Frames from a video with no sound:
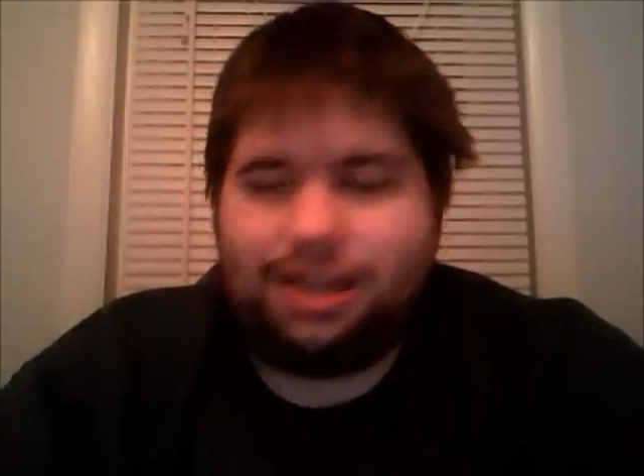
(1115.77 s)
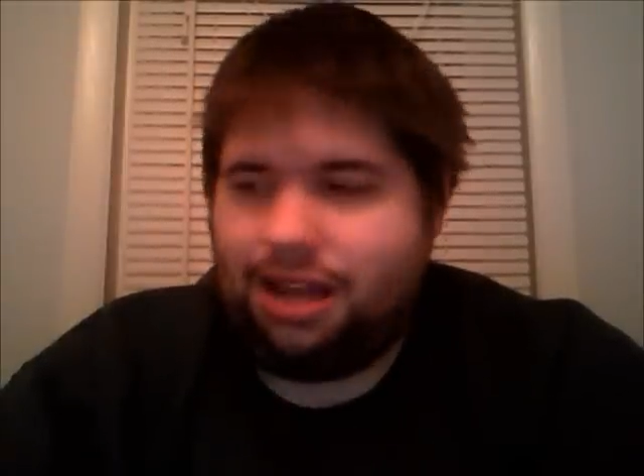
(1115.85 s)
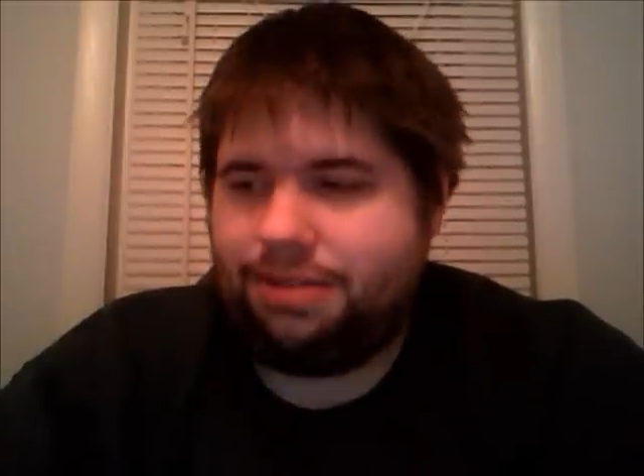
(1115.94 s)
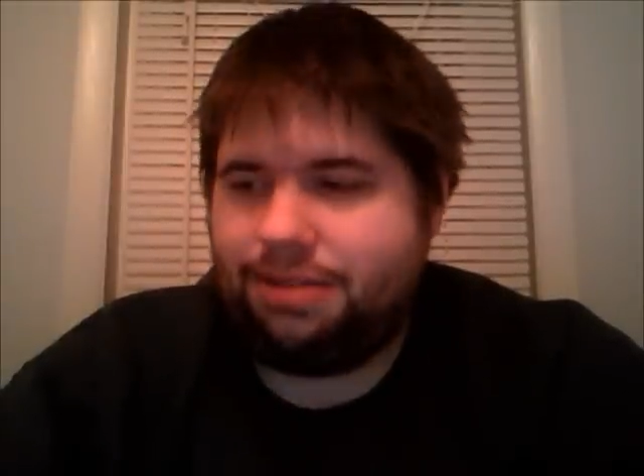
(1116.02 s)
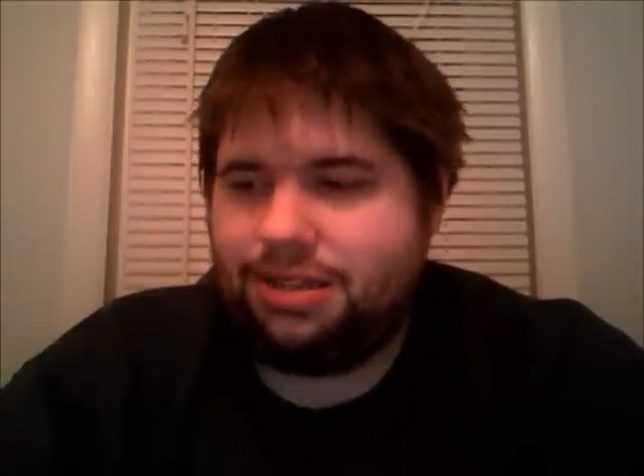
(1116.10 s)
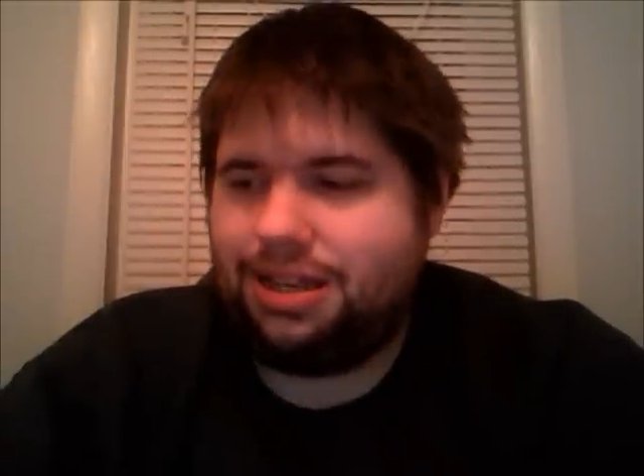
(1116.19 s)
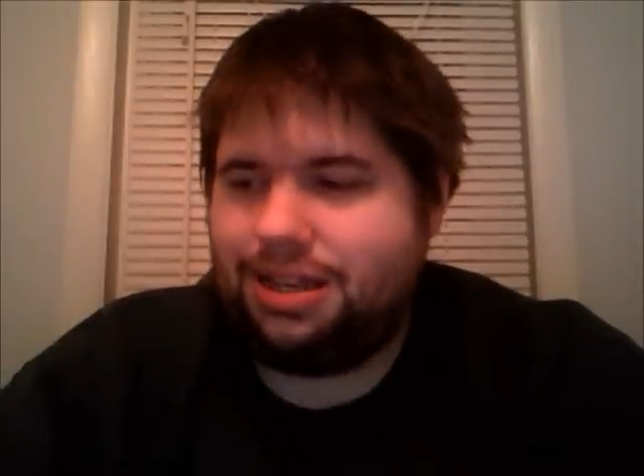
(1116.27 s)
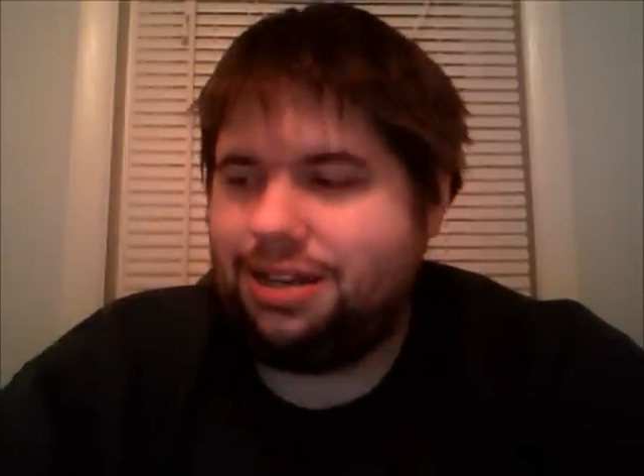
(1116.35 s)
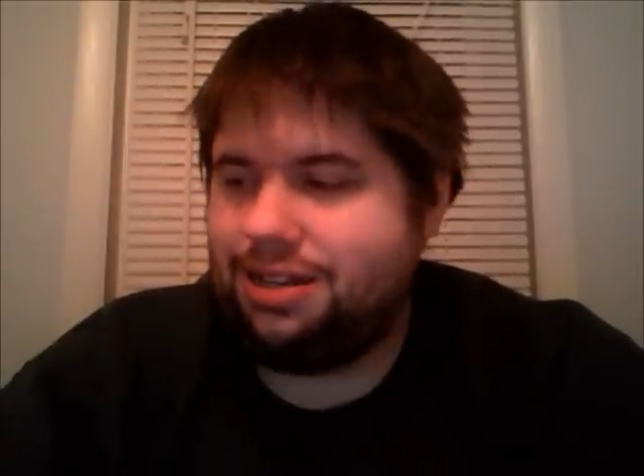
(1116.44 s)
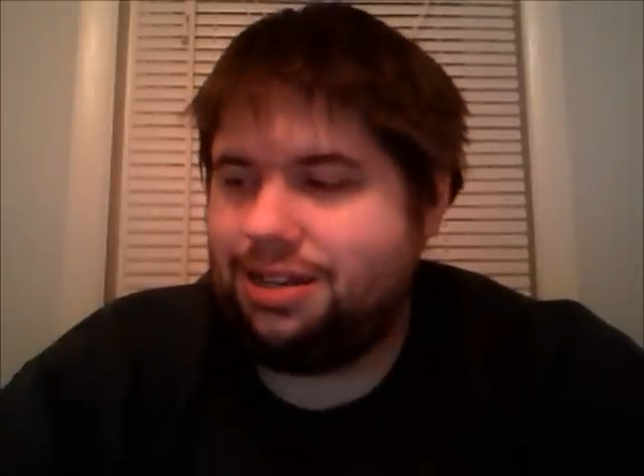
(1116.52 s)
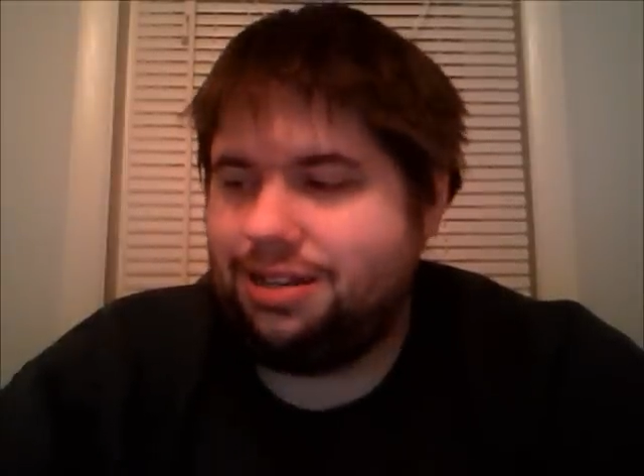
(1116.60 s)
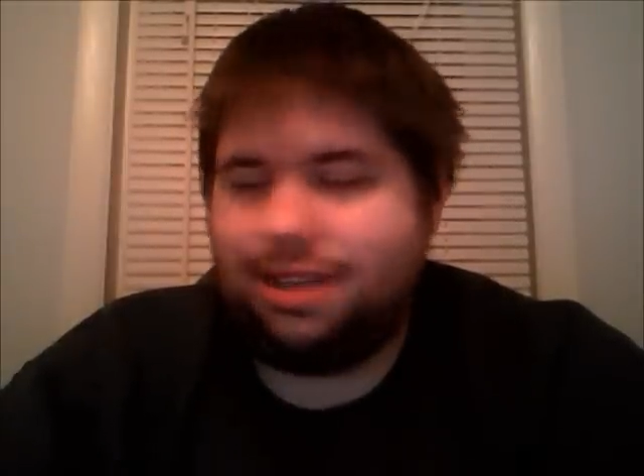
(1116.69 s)
Captain
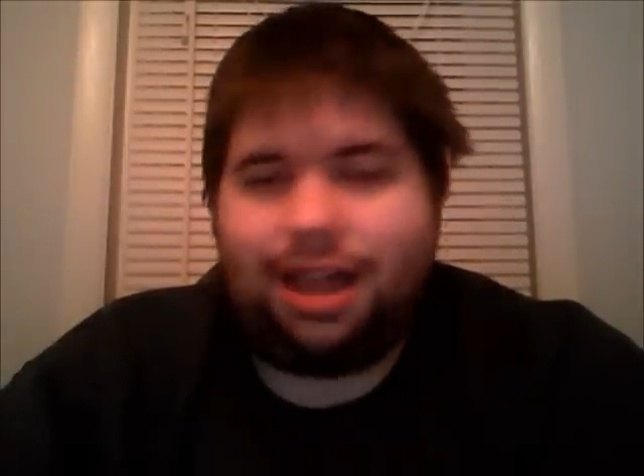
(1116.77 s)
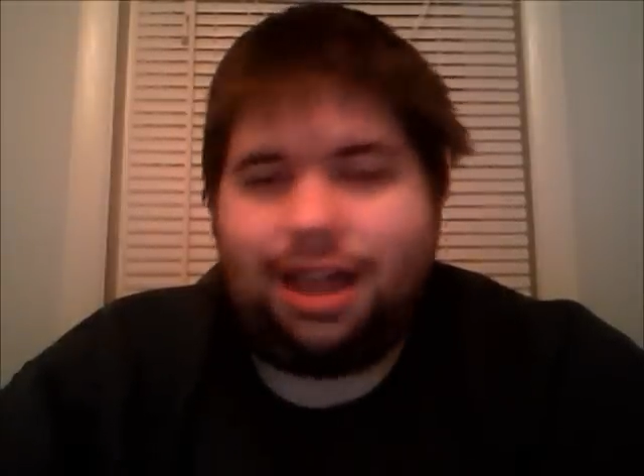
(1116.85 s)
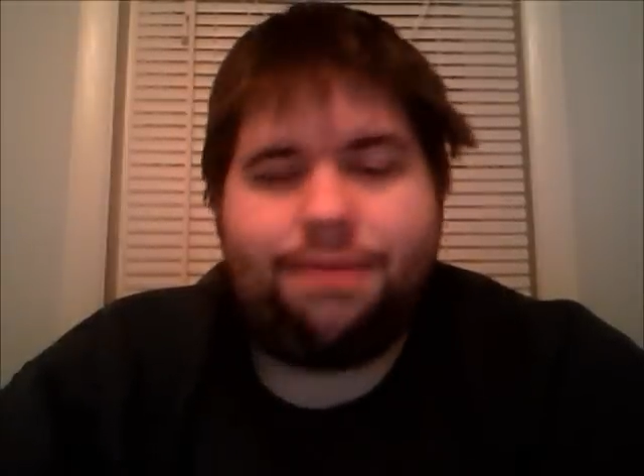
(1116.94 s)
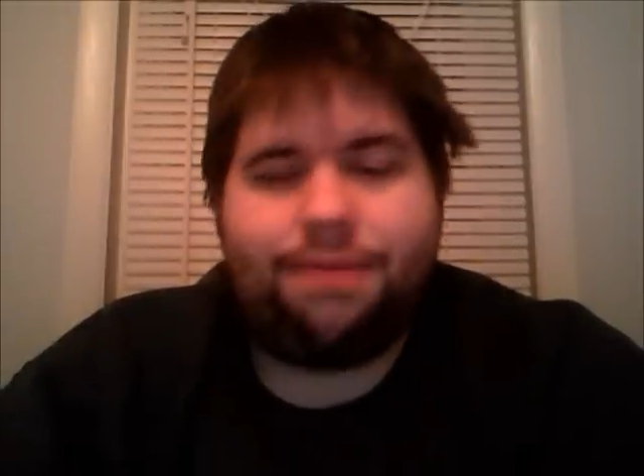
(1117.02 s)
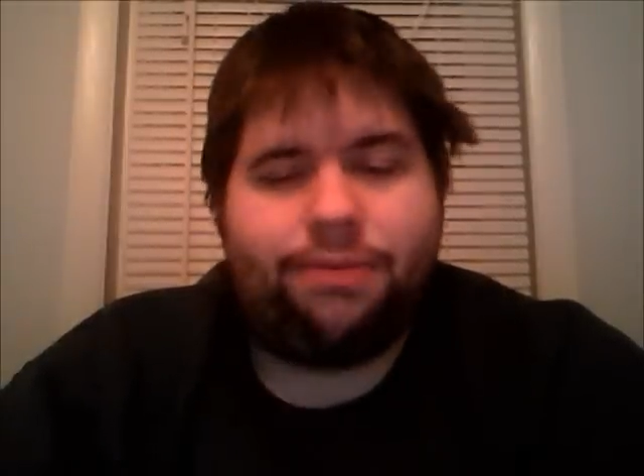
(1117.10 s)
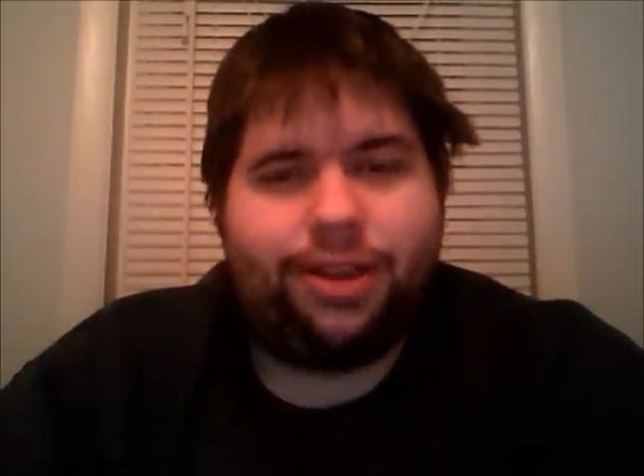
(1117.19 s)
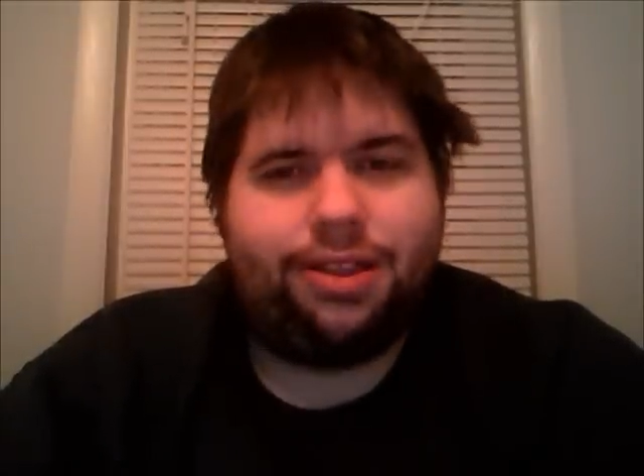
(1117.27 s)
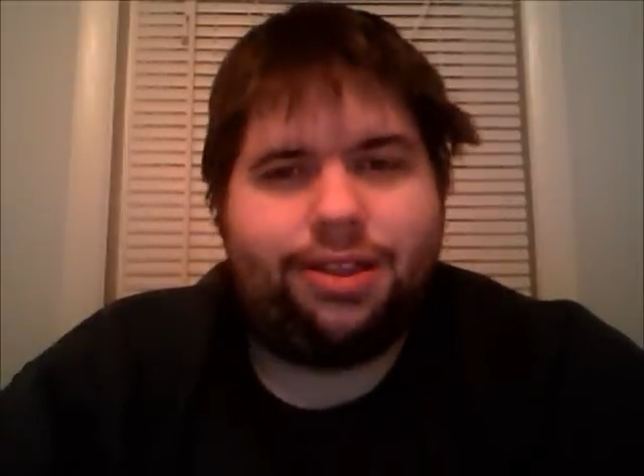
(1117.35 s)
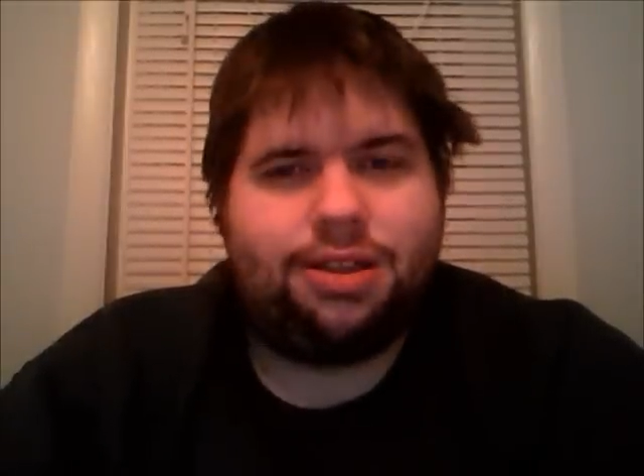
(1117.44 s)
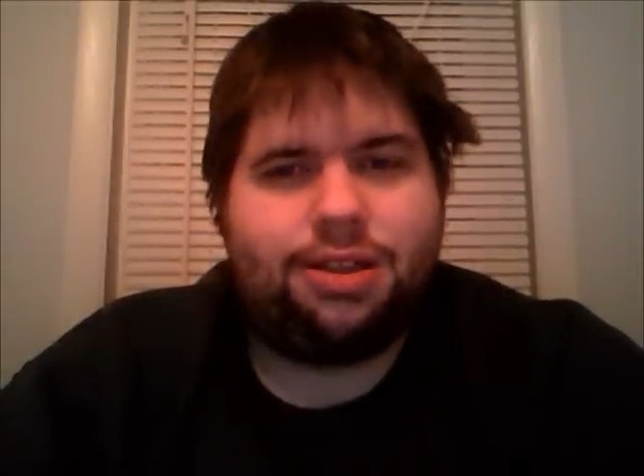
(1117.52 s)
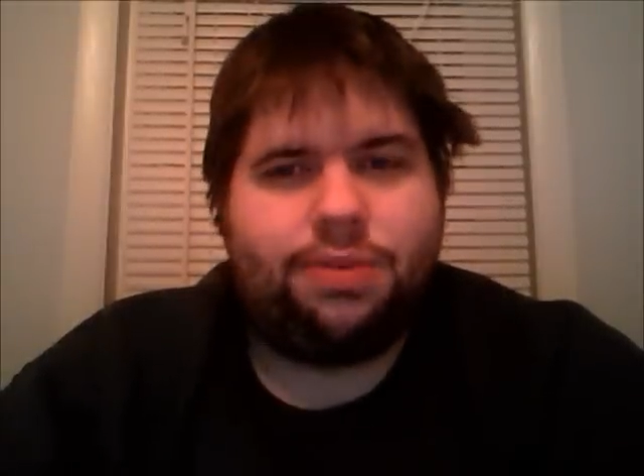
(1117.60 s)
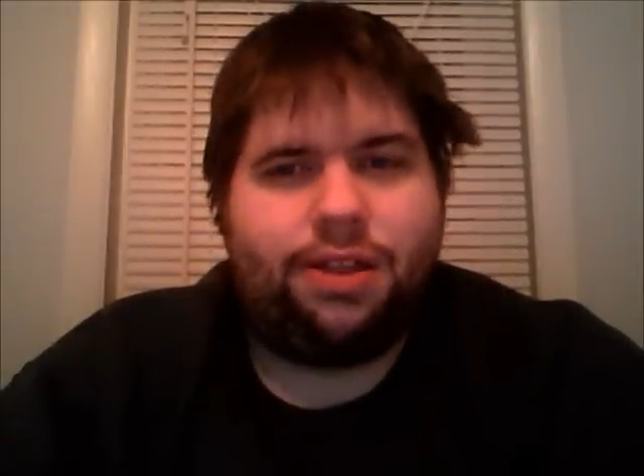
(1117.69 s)
Stacy is alive and well in
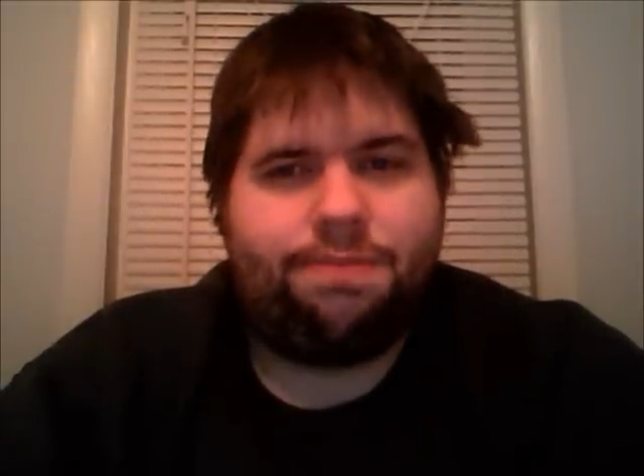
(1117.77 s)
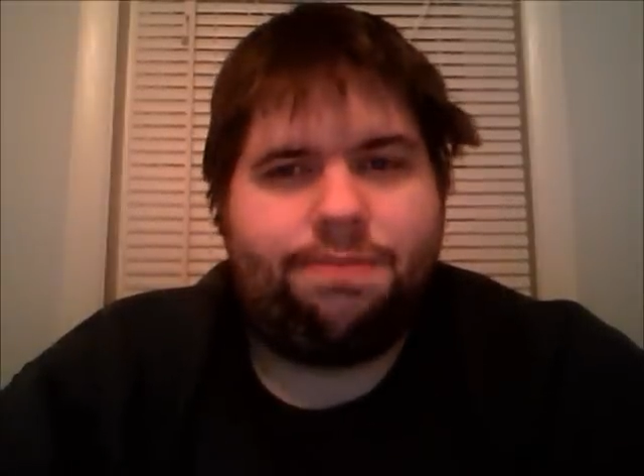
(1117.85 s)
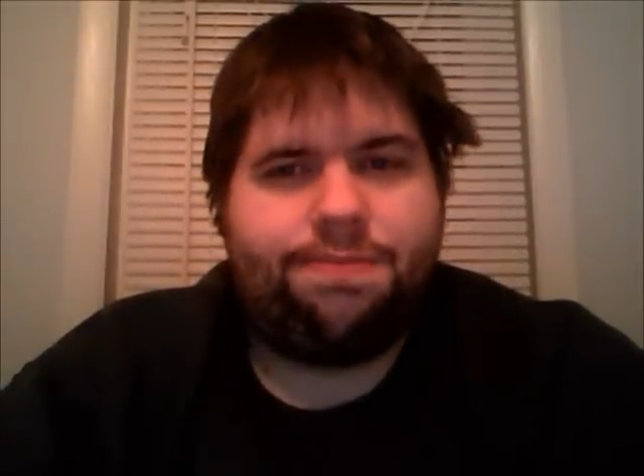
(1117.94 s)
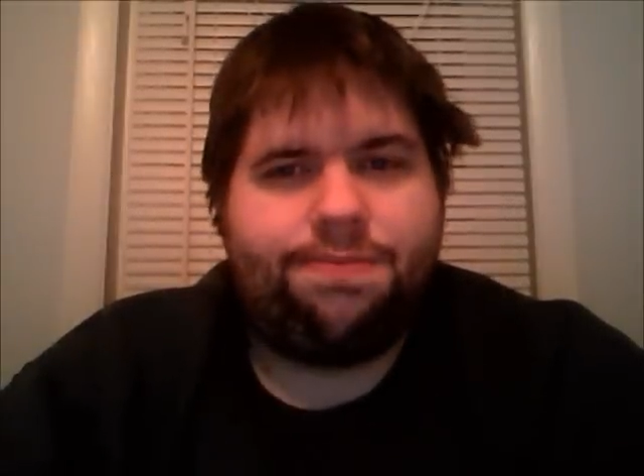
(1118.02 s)
this film.